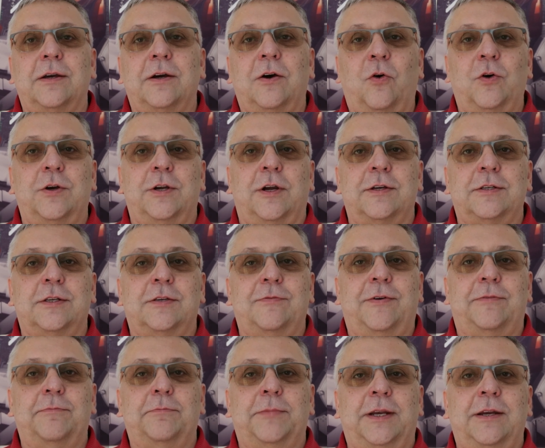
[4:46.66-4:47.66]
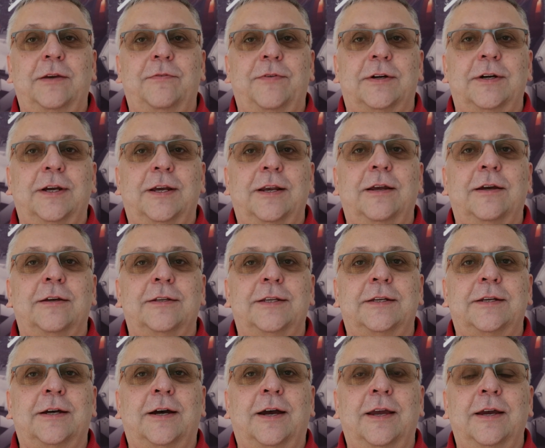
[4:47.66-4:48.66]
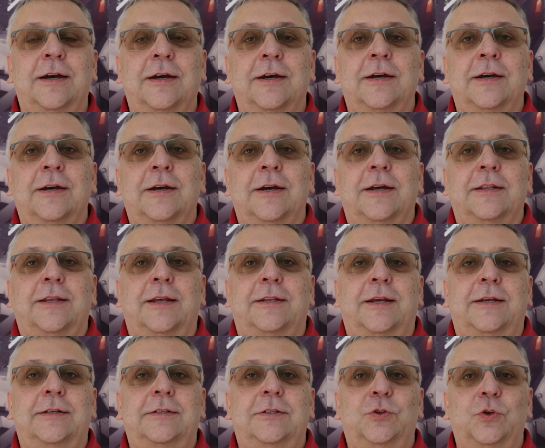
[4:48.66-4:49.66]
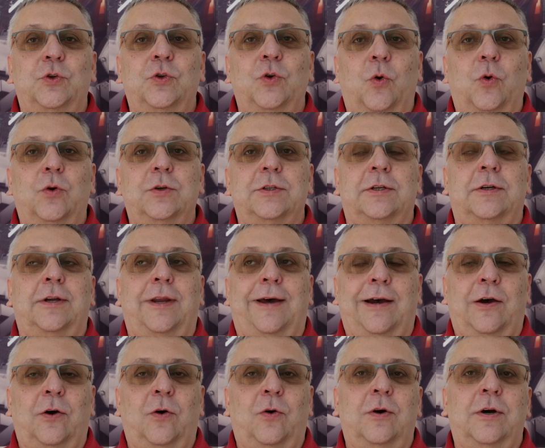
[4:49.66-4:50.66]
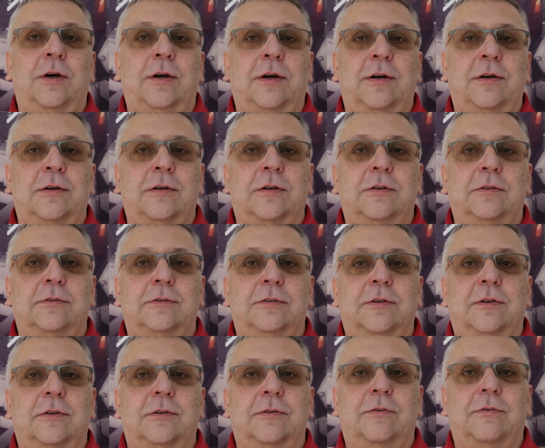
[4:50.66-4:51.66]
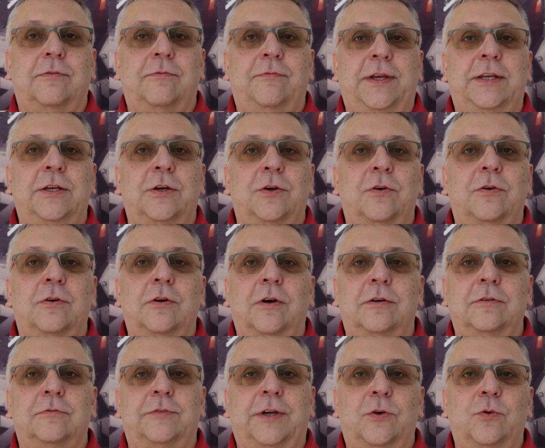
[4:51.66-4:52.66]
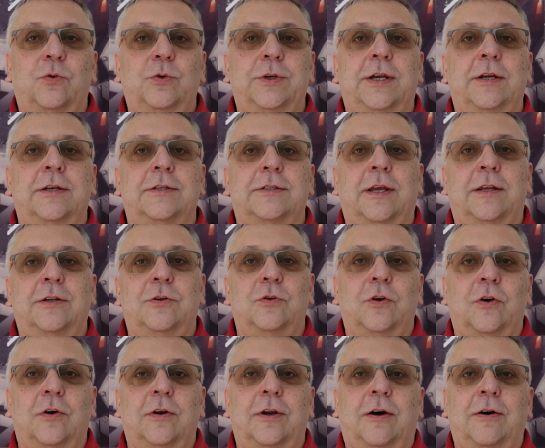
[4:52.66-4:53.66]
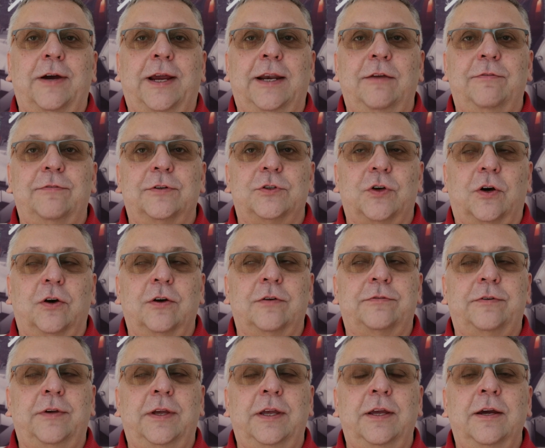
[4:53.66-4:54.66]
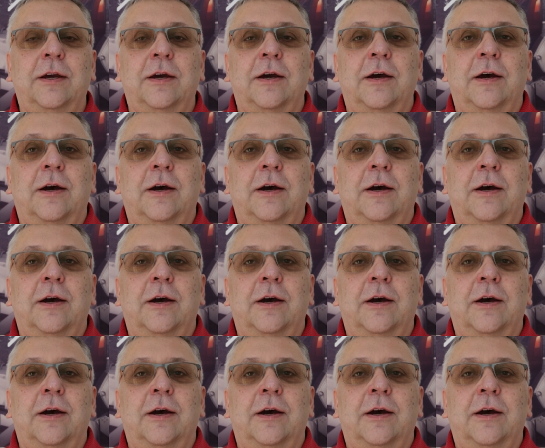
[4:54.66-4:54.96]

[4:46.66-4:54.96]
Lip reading: organizers made it very clear that they do not allow video recordings and do not allow any photography,